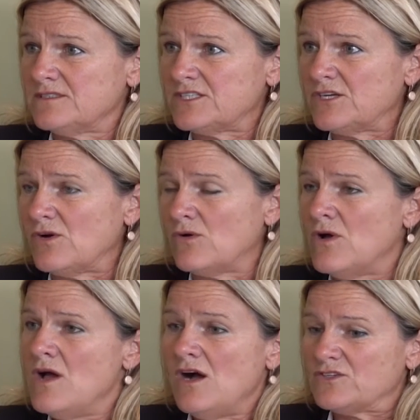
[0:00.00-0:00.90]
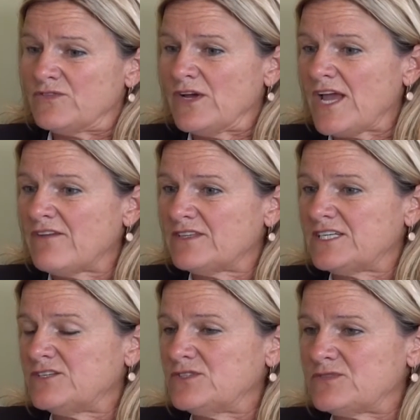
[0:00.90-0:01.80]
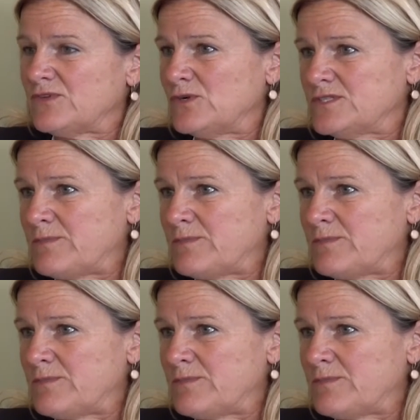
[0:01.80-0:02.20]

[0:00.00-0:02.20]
You know, I was very heavily influenced